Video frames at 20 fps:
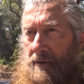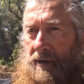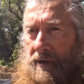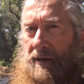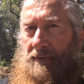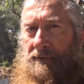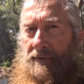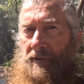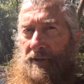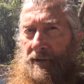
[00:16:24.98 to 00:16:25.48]

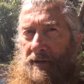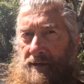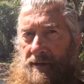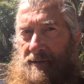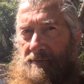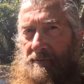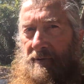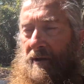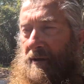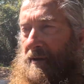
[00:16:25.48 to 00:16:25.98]
Hopefully
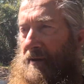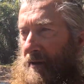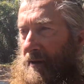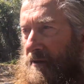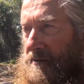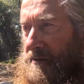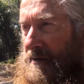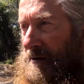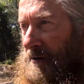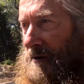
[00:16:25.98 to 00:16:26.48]
it's one of
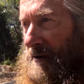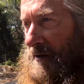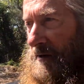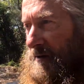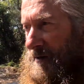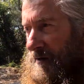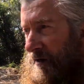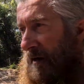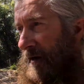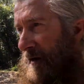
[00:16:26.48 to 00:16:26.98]
those and not a
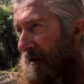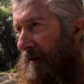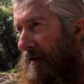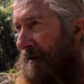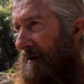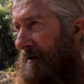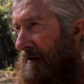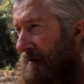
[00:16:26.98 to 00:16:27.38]
snake.